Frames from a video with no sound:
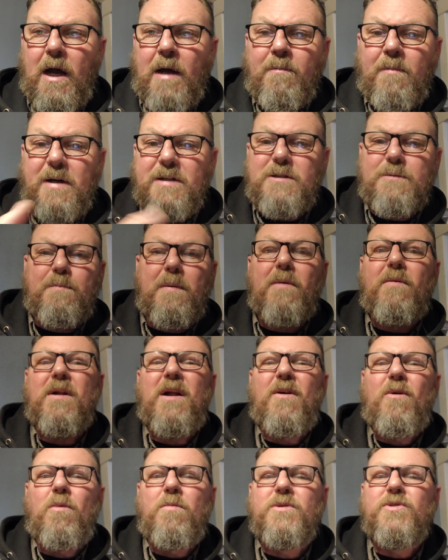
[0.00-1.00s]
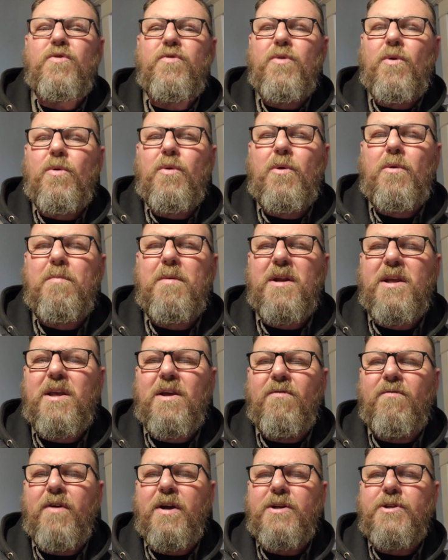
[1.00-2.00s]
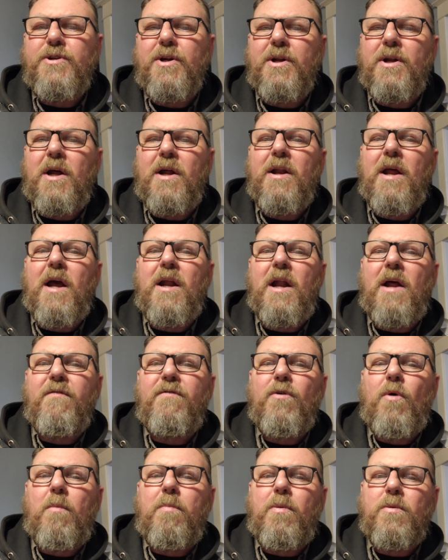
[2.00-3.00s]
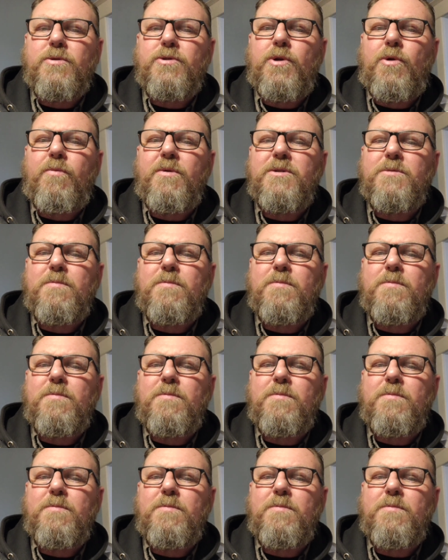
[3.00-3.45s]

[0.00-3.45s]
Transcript: in my spirit, I almost feel a little bit of conviction and, I feel personal